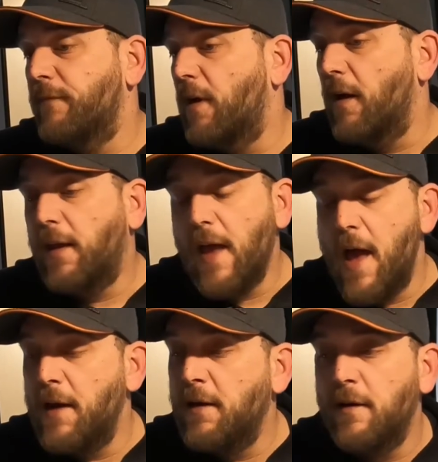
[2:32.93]

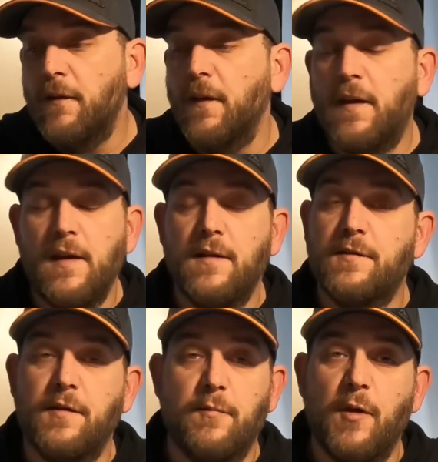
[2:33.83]
Again, here the key is
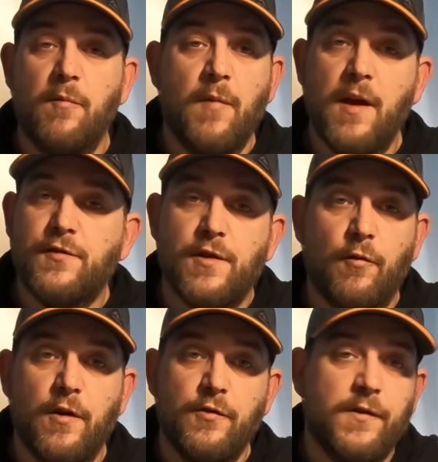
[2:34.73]
going to be make sure
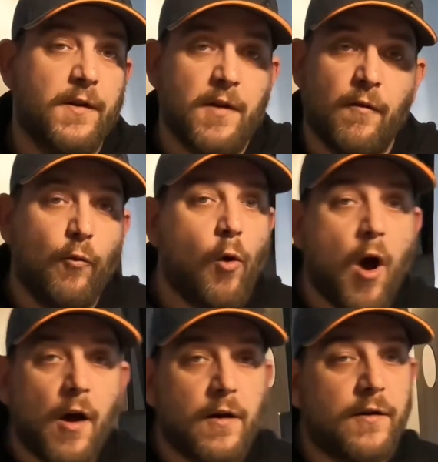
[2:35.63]
we're using enough
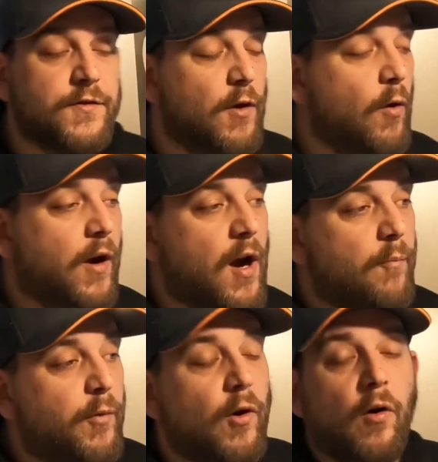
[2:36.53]
water. So a
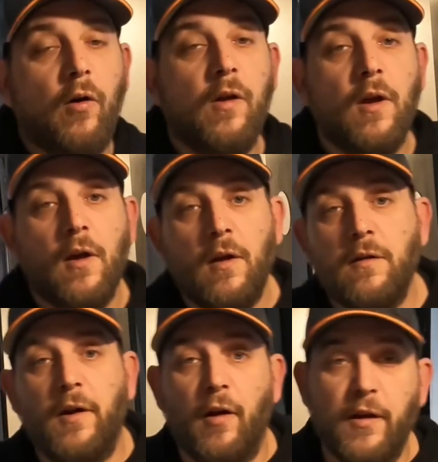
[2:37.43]
couple,
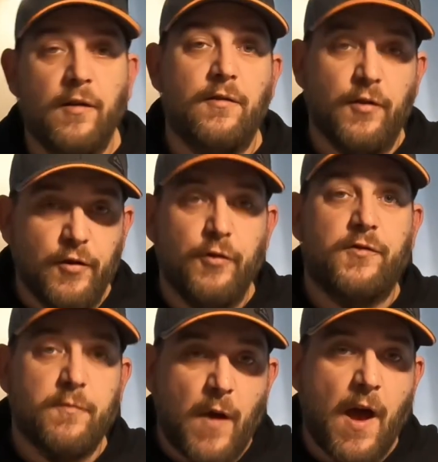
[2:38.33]
you
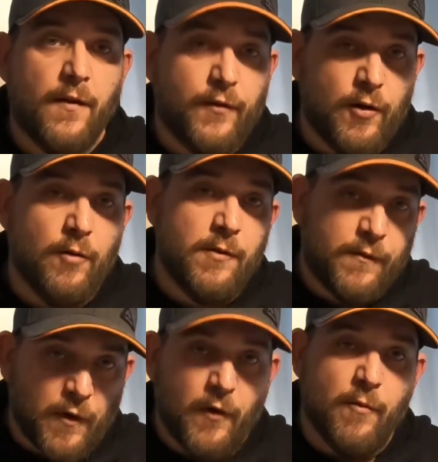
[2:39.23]
use the bathroom, you
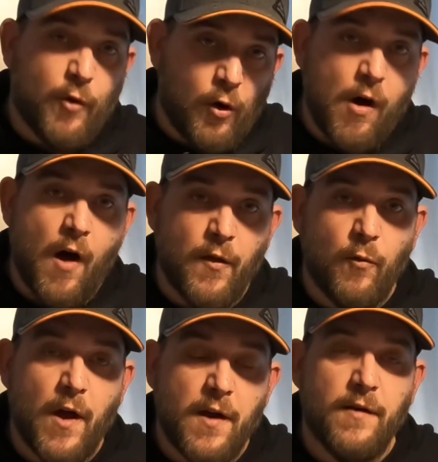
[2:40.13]
fill the bowl all the
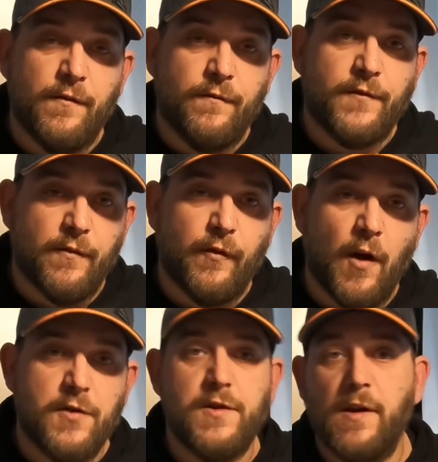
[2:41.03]
way to
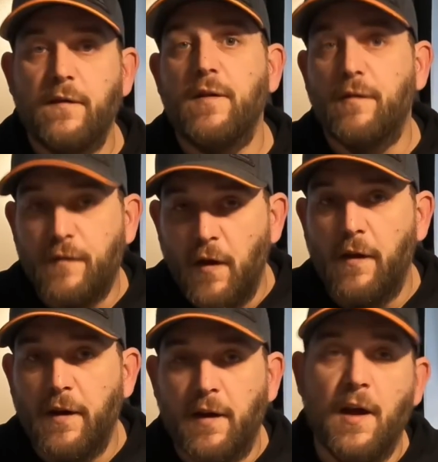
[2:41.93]
flush it, you
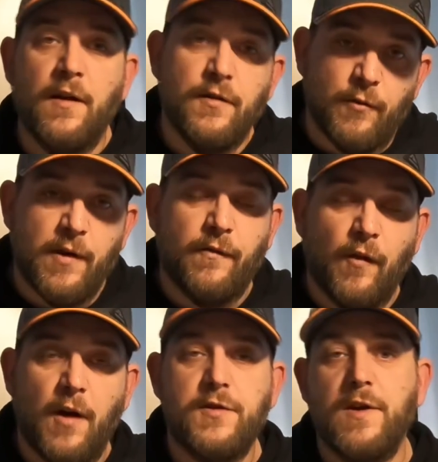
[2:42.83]
fill it again, you
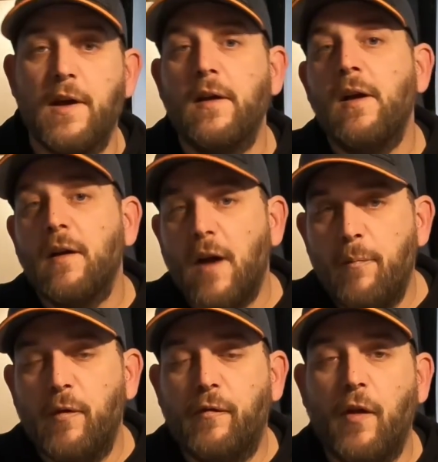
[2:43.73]
reflush it.
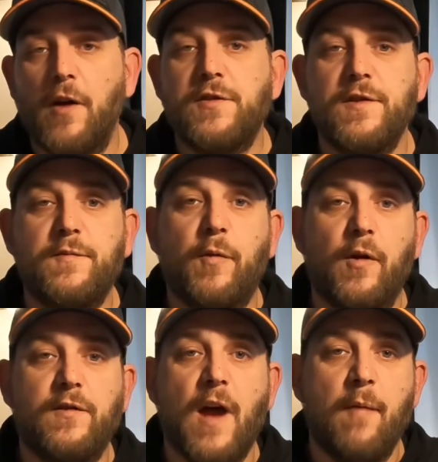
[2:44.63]
Couple flushes
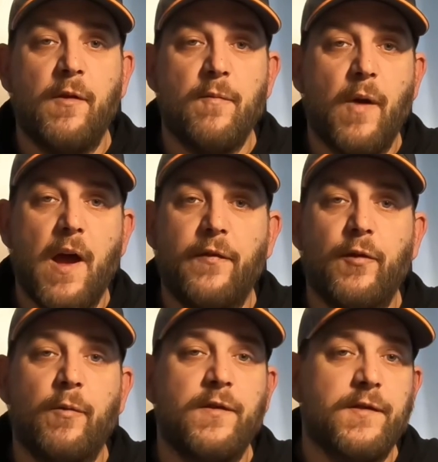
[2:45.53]
per time in the
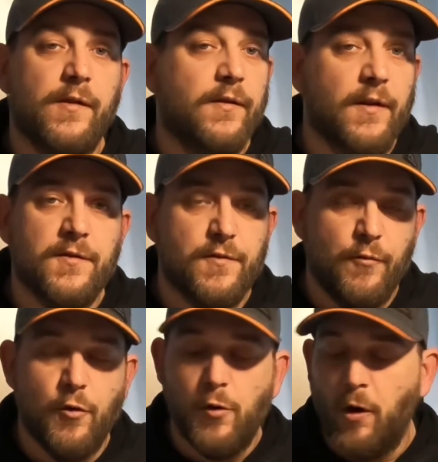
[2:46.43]
bathroom is a
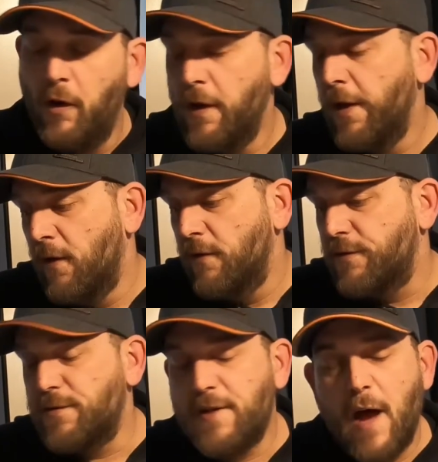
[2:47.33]
rule.
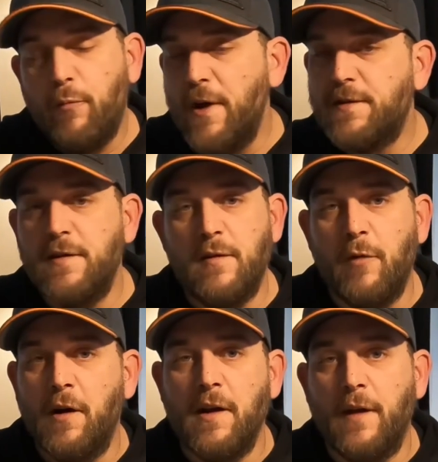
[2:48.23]
So stop wasting your
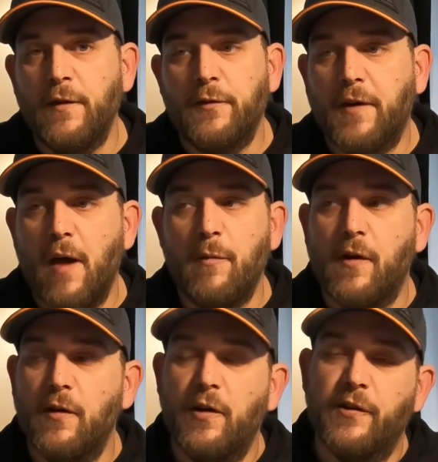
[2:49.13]
money on those
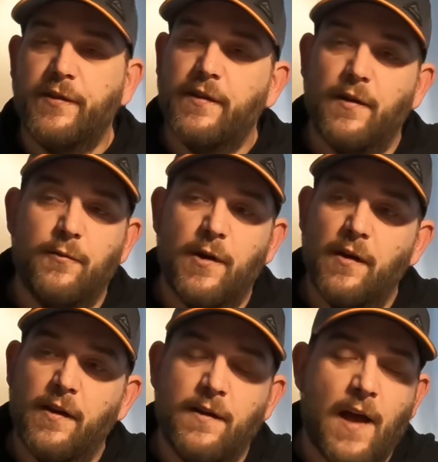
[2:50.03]
chemicals. They're
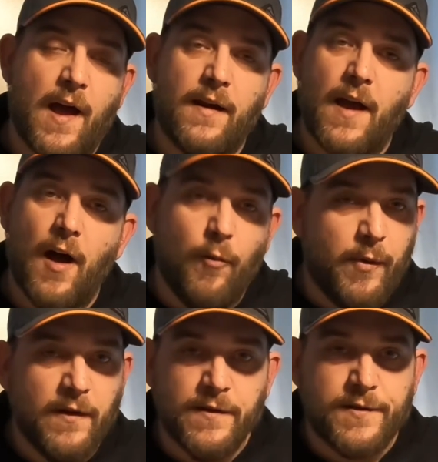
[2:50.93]
really not
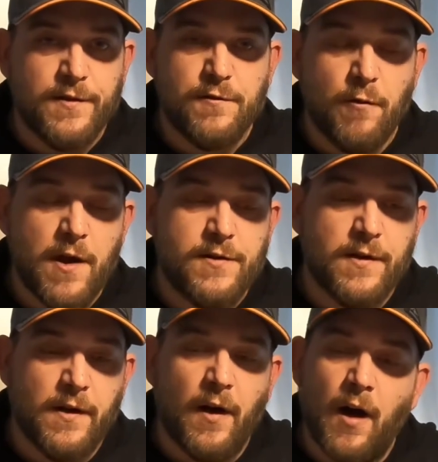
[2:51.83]
helping the
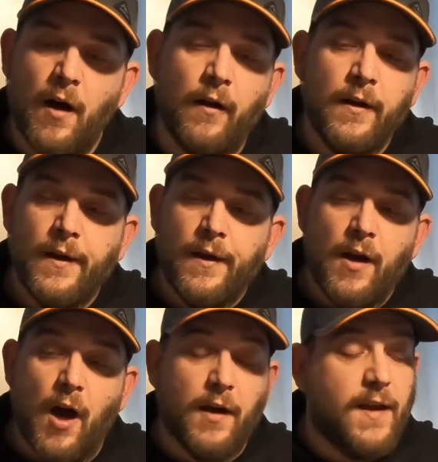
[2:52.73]
situation at all.
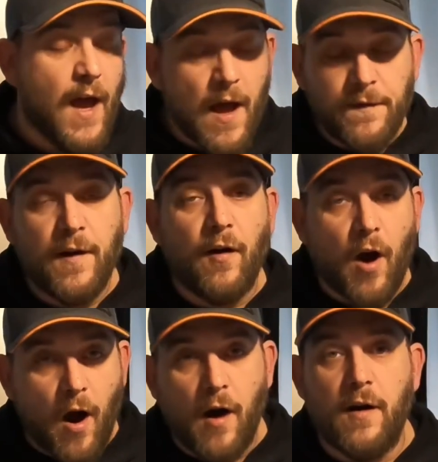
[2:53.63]
Again, there
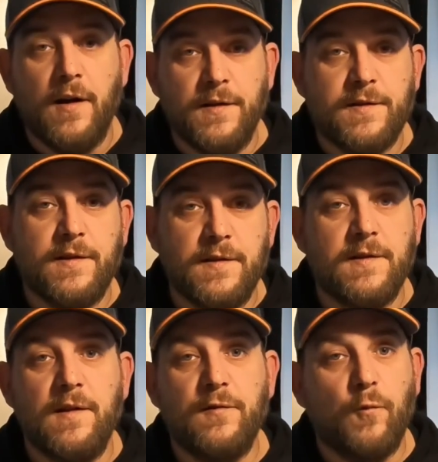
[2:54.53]
are
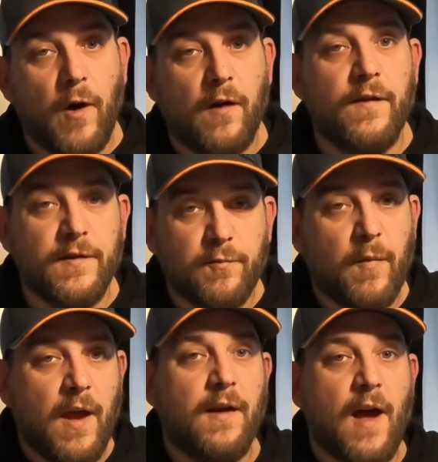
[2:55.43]
instances where this
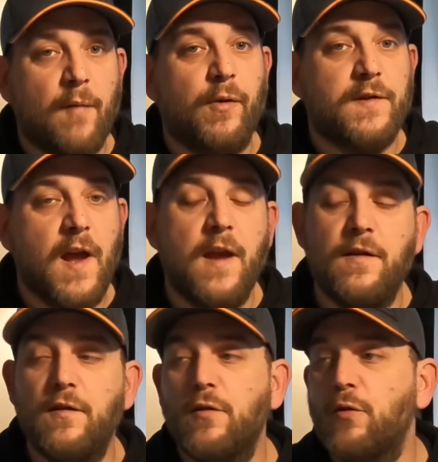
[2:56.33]
may not pertain
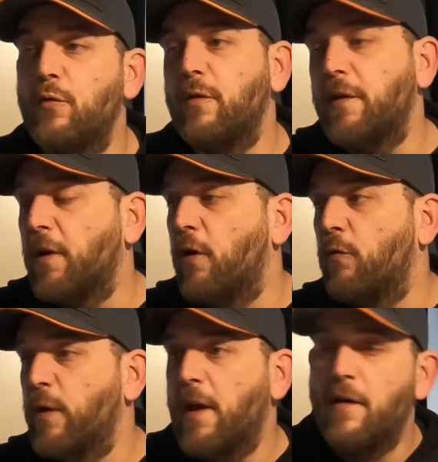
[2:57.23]
to you.
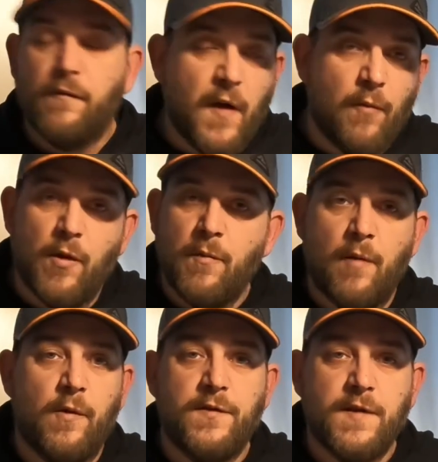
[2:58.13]
We have family
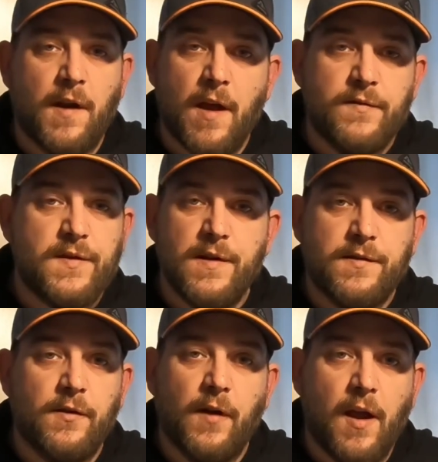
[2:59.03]
members that have
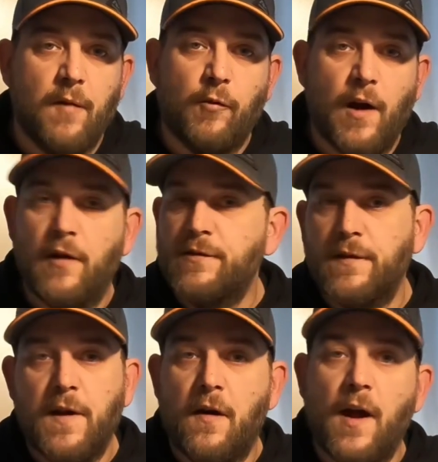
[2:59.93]
seasonal campgrounds
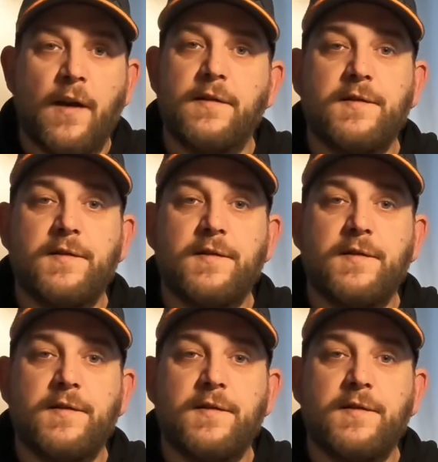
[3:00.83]
and they're on a